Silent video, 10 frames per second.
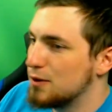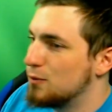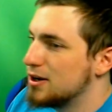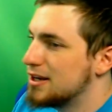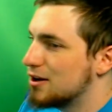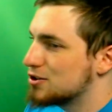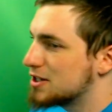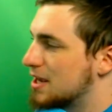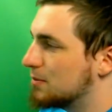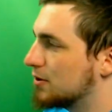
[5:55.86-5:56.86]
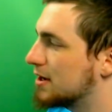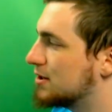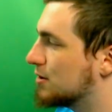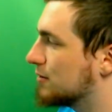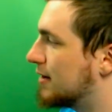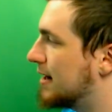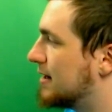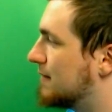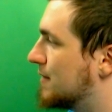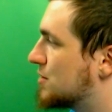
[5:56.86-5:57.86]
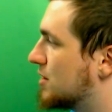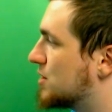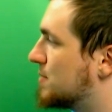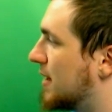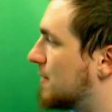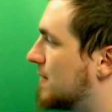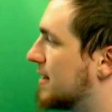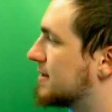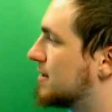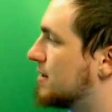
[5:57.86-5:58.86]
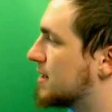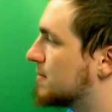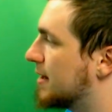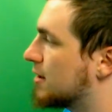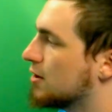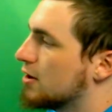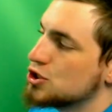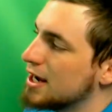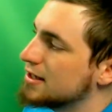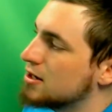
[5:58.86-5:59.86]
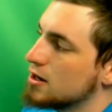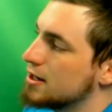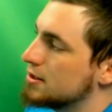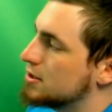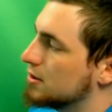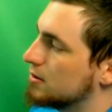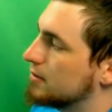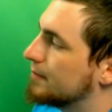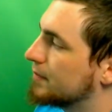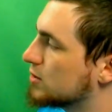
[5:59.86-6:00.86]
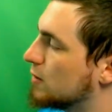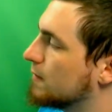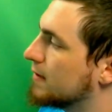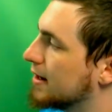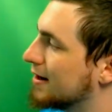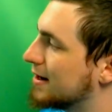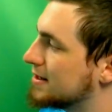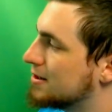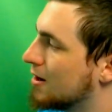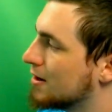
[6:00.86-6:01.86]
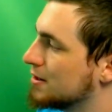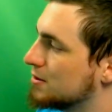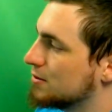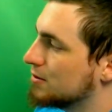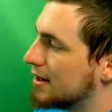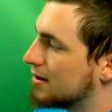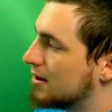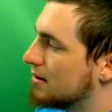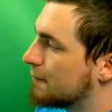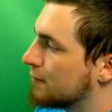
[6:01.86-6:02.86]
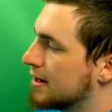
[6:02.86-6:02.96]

like one day I'll just keep looking to the right and eventually I'll just be like this. And you guys will like, who's Chad talking to? Who's over there? Is he talking to like a